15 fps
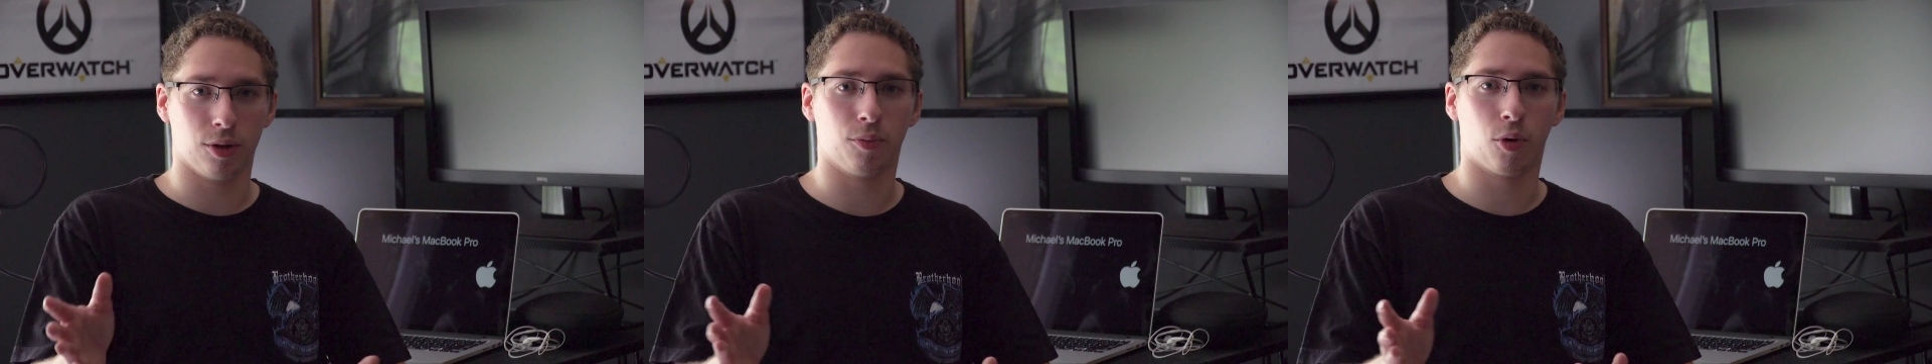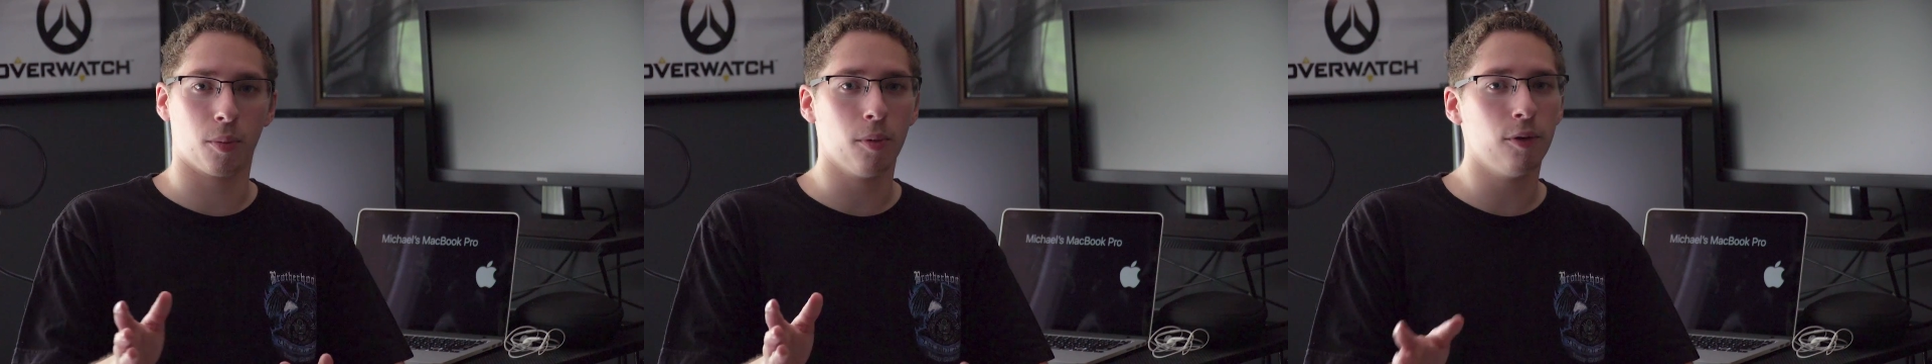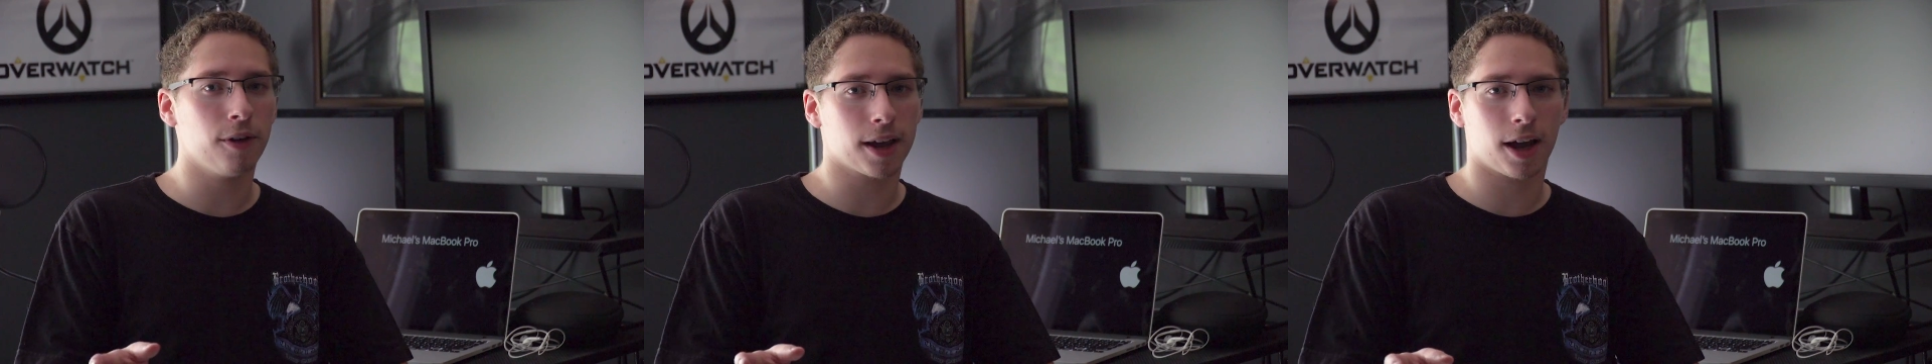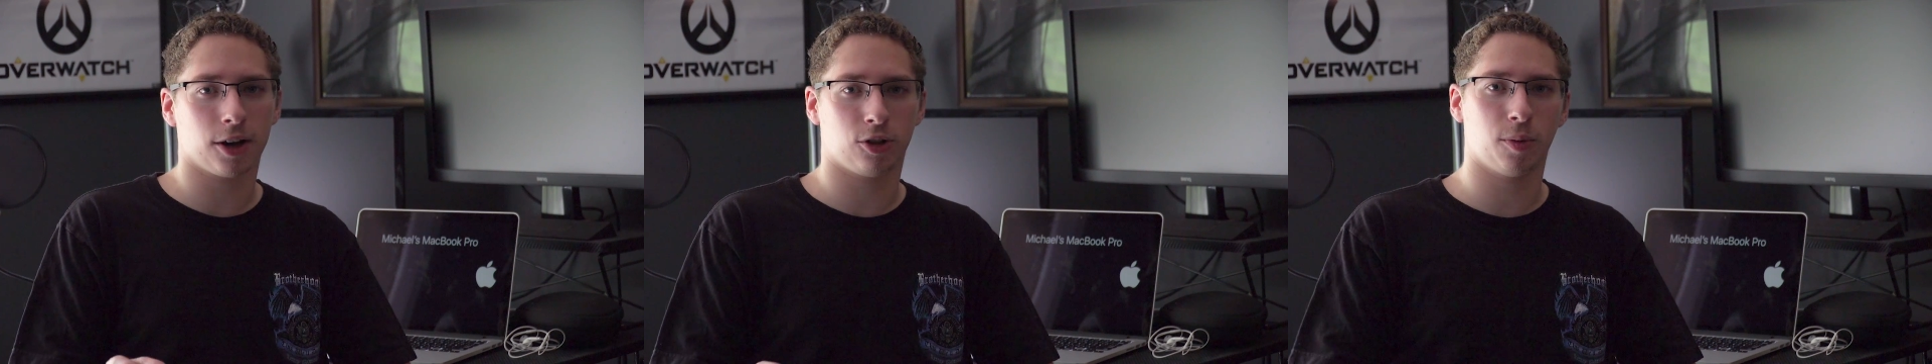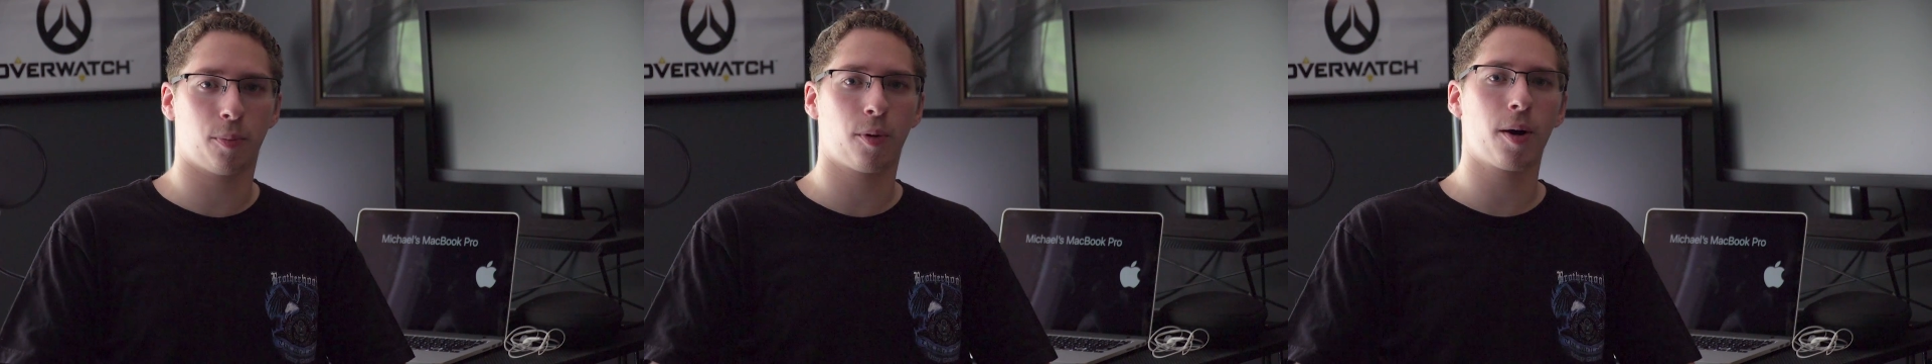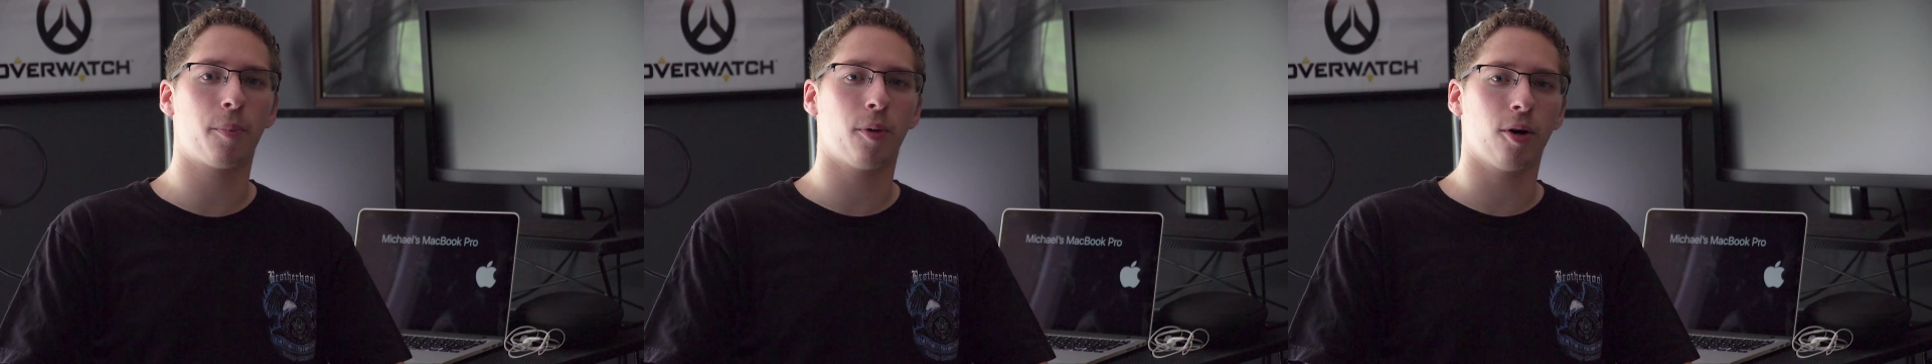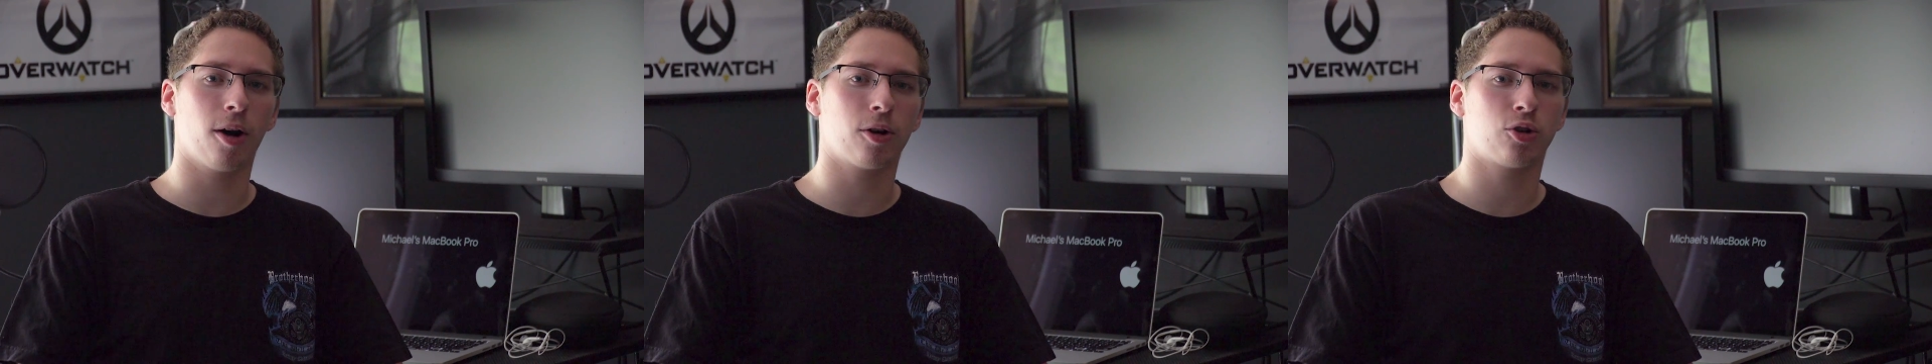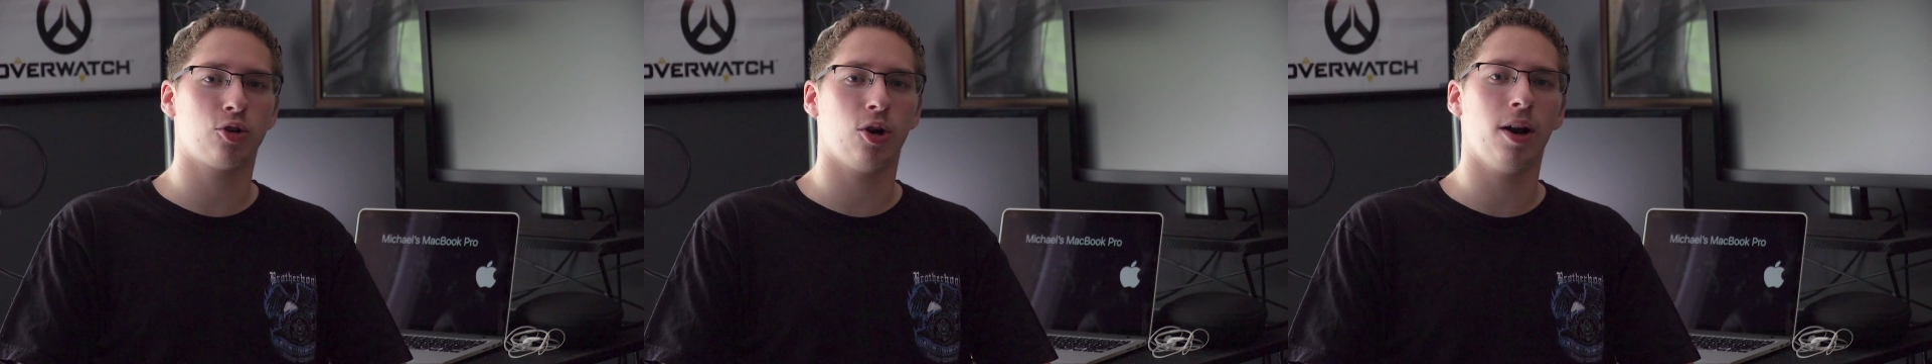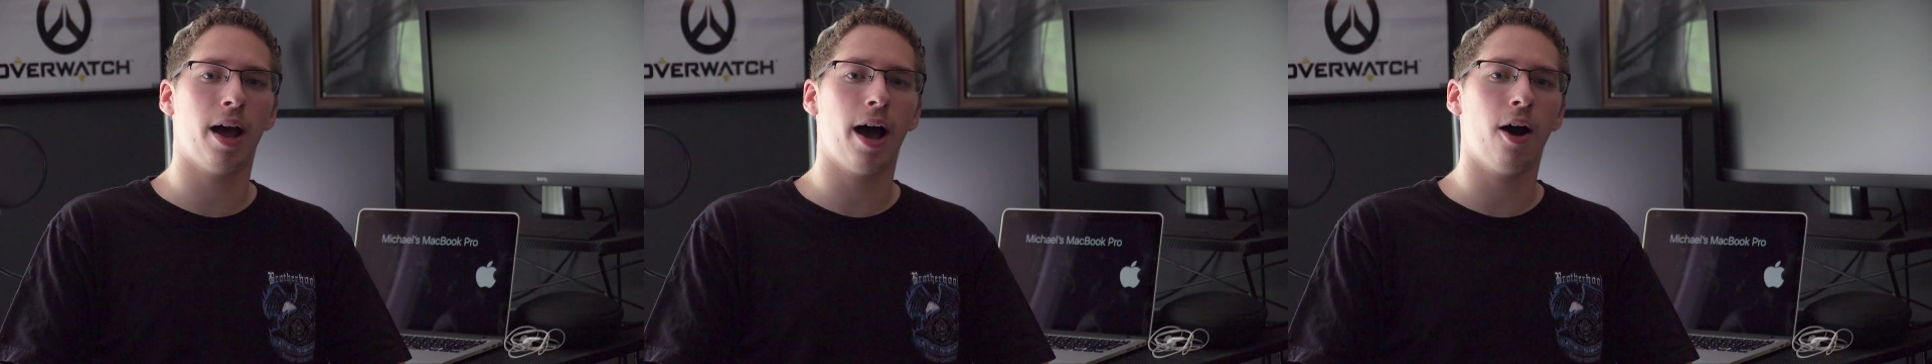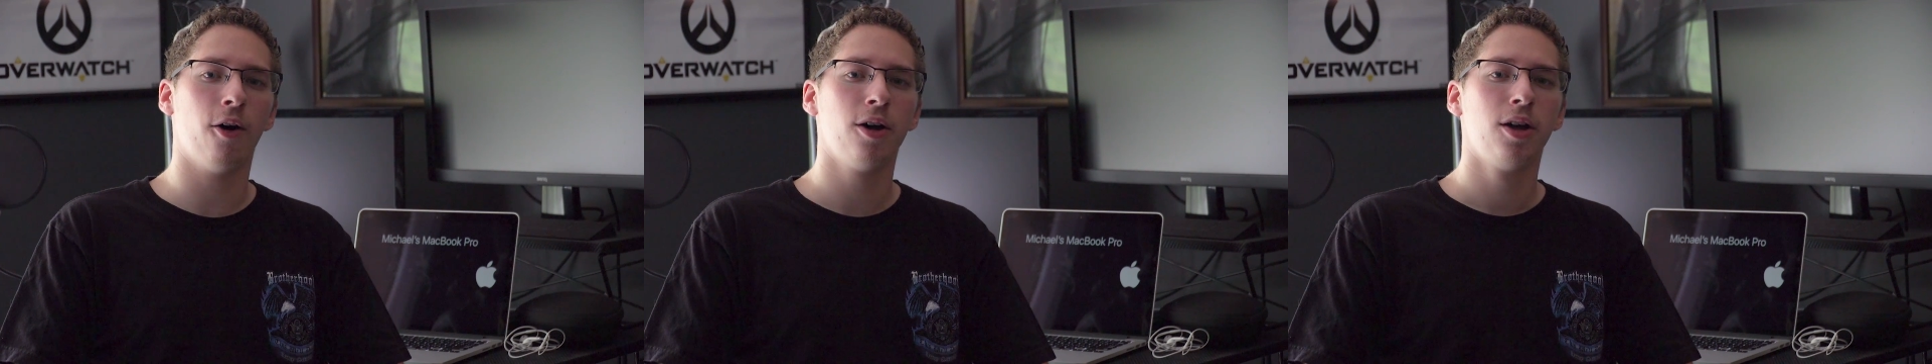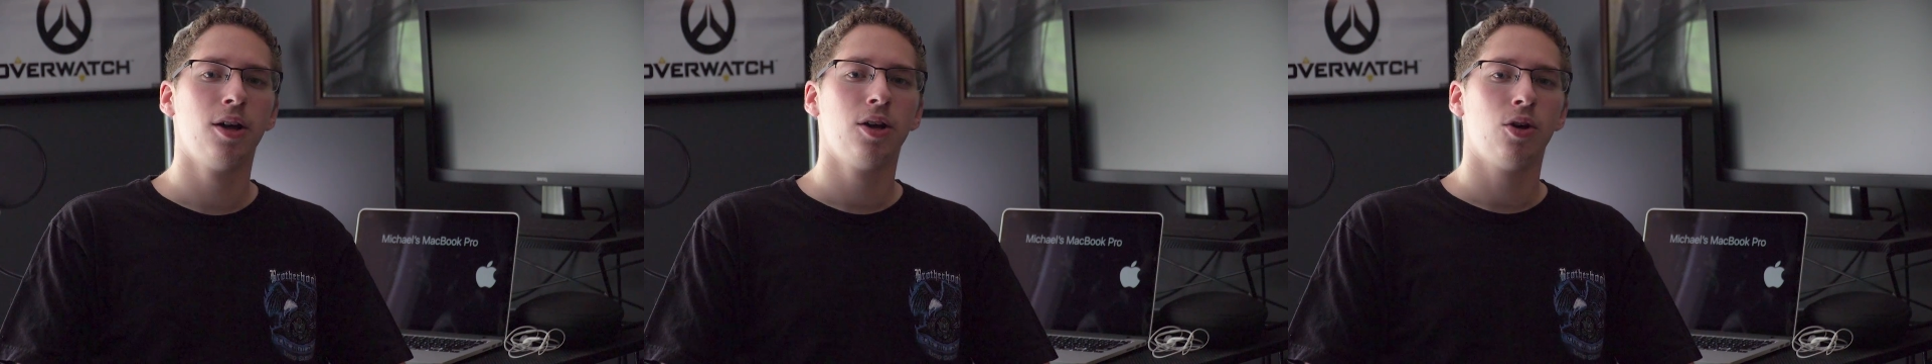we're moving on to pre-production now,